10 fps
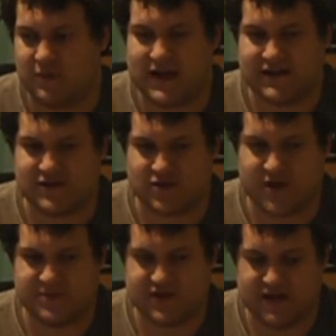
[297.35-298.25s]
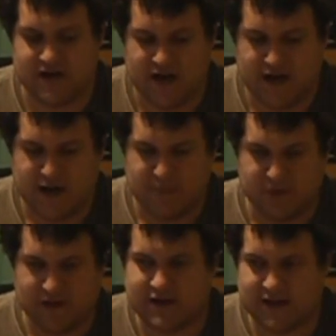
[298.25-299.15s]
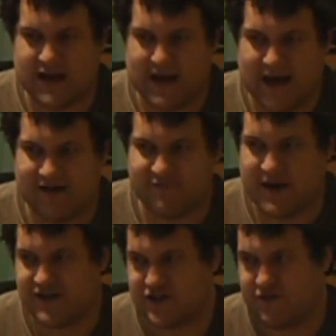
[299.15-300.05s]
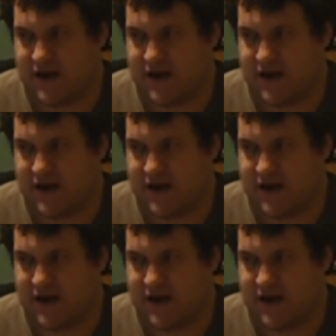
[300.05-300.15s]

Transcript: plot description. But luckily I have managed to